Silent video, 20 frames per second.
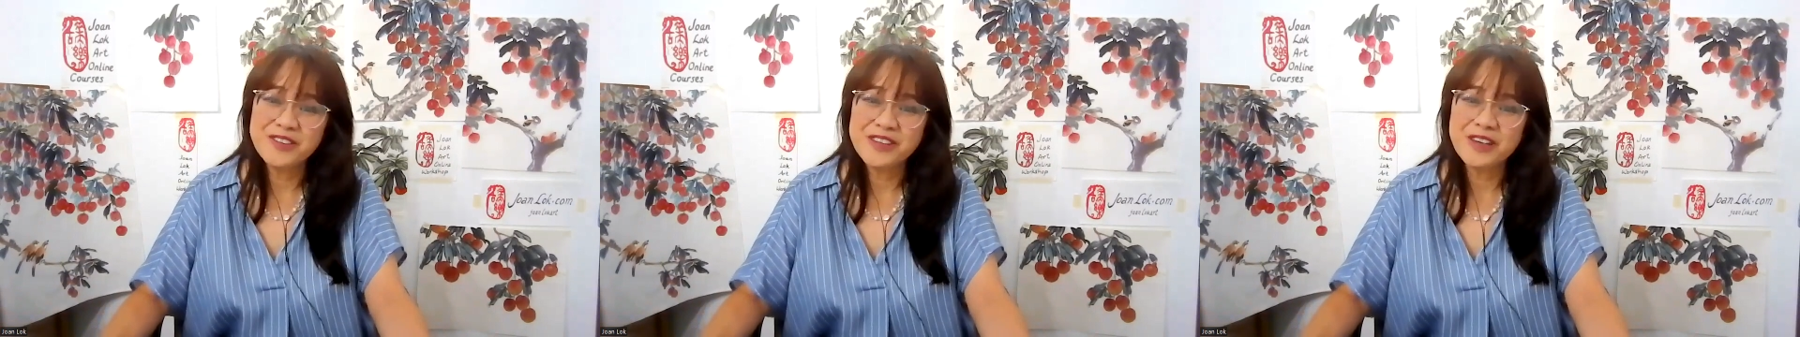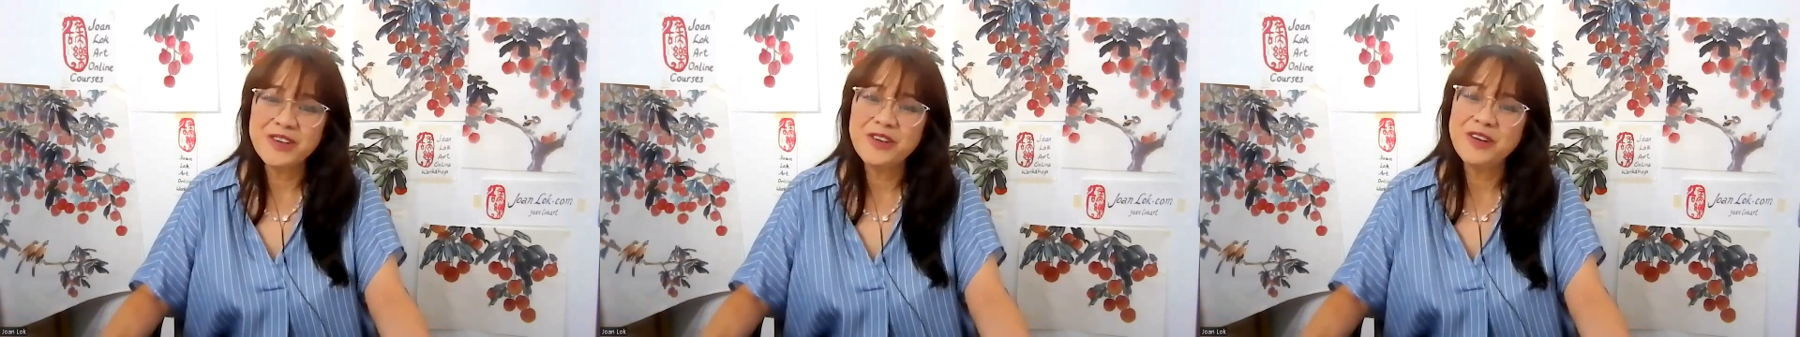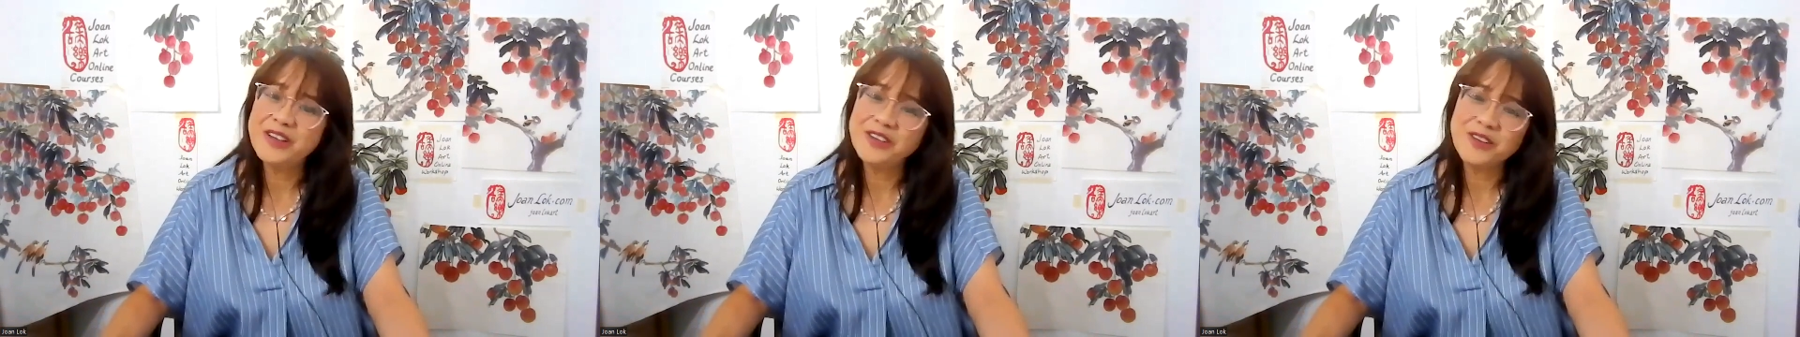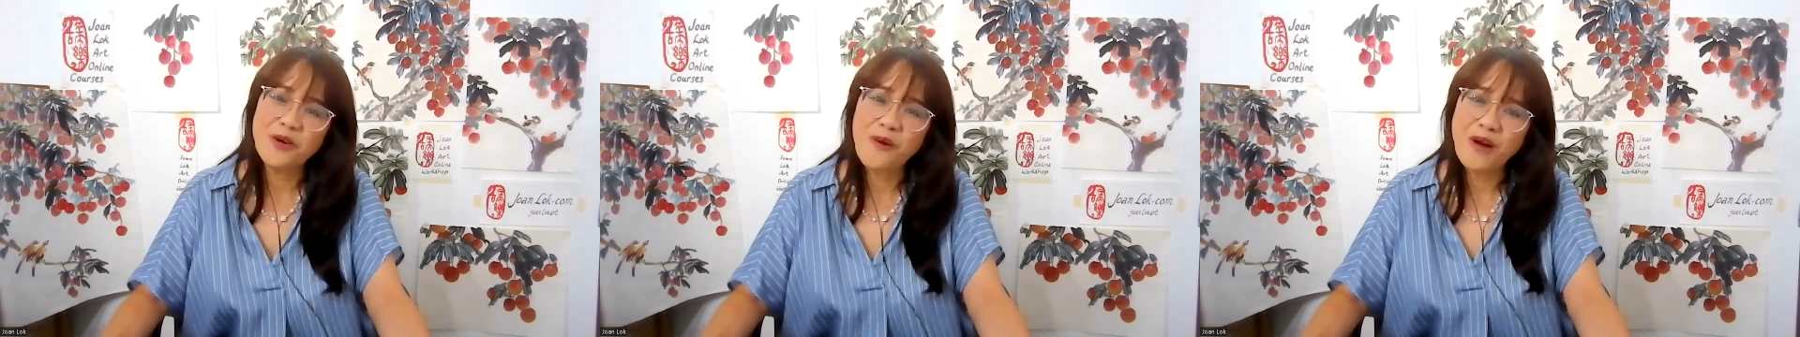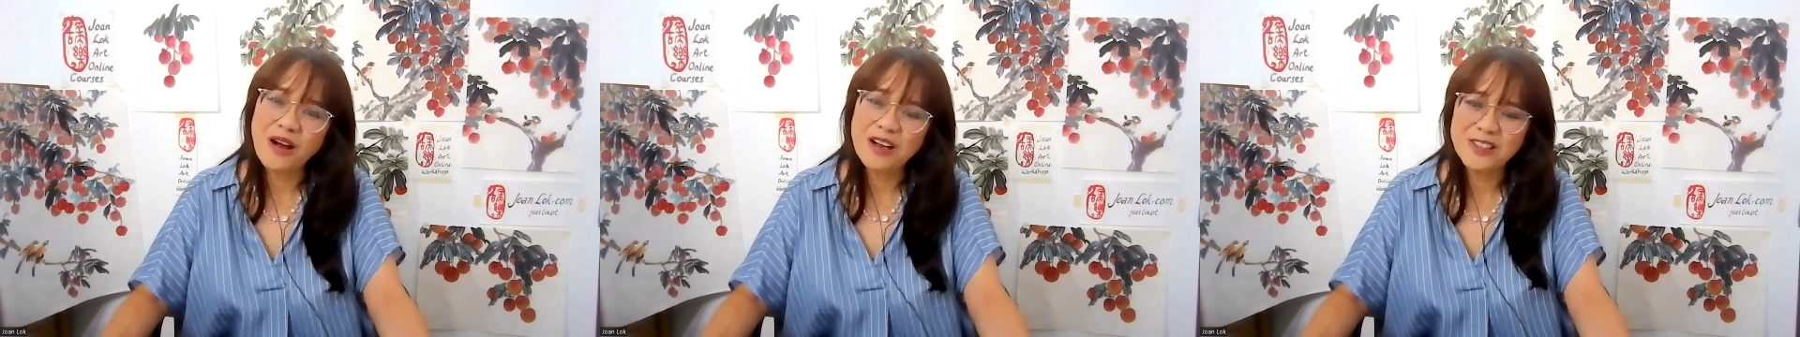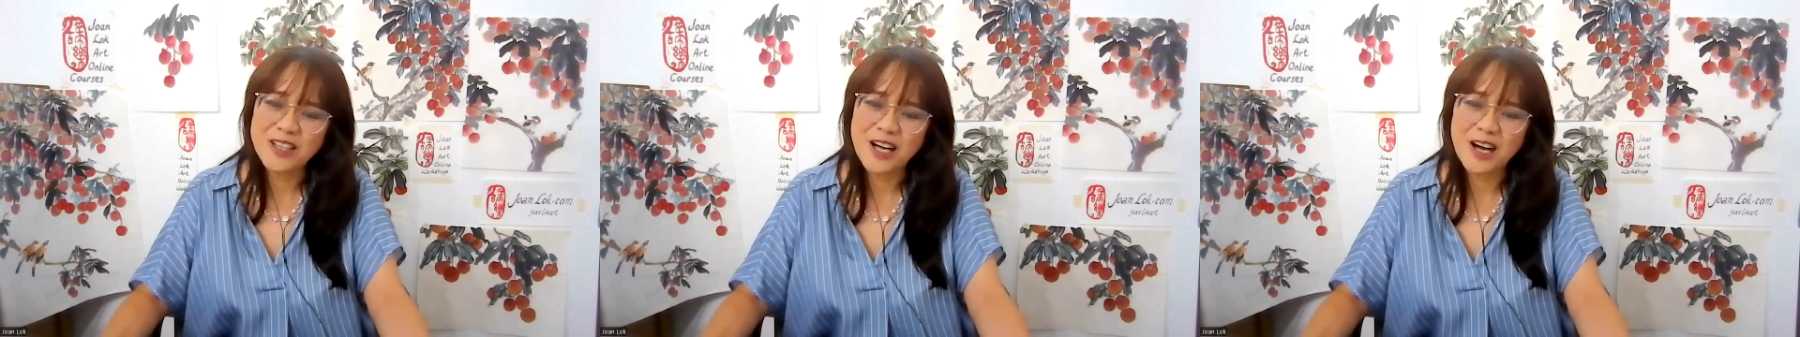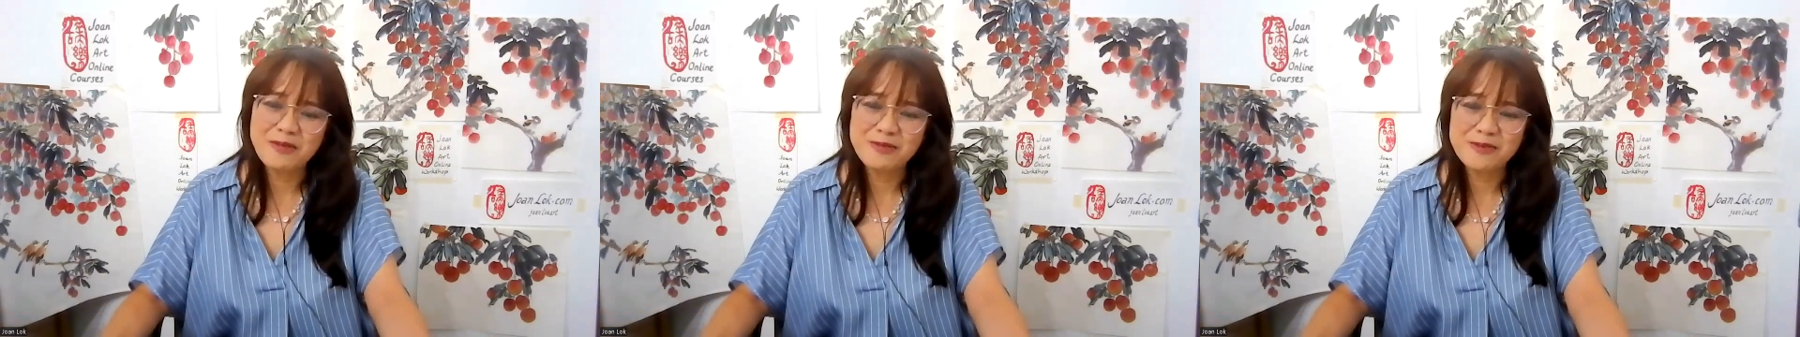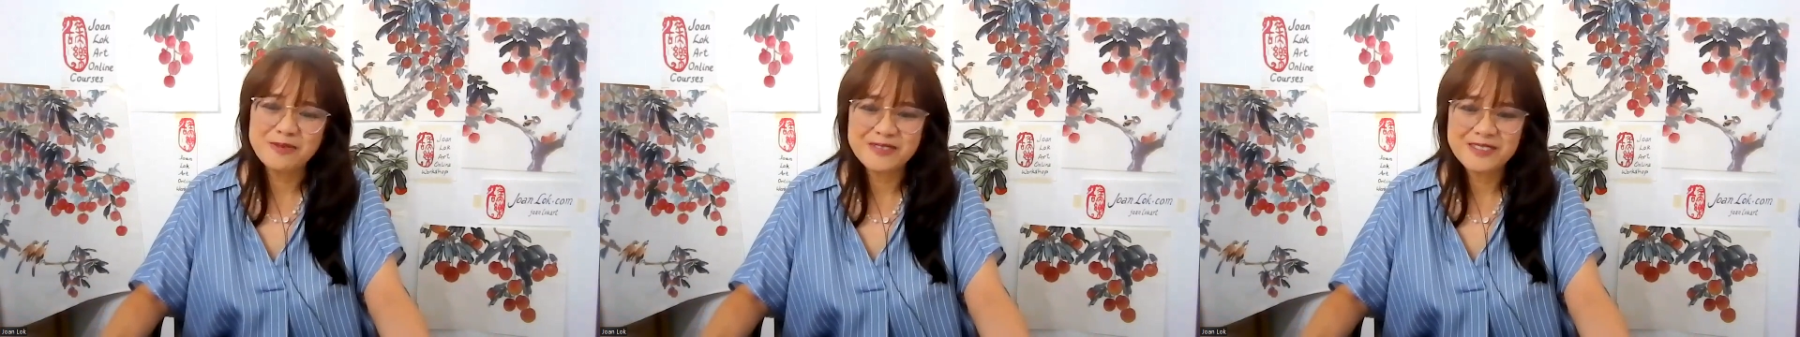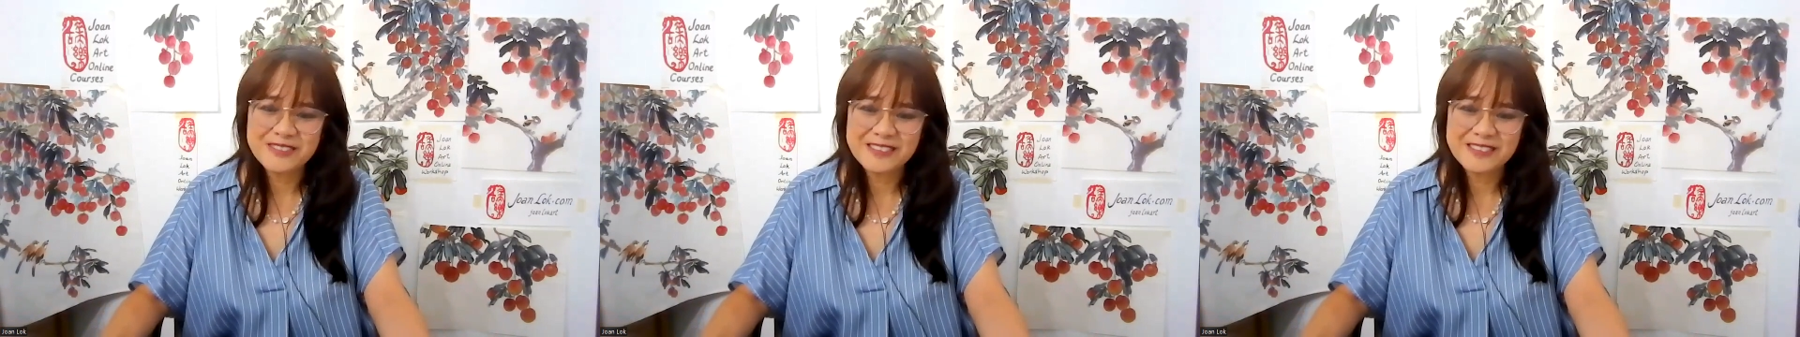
see you in the workshop.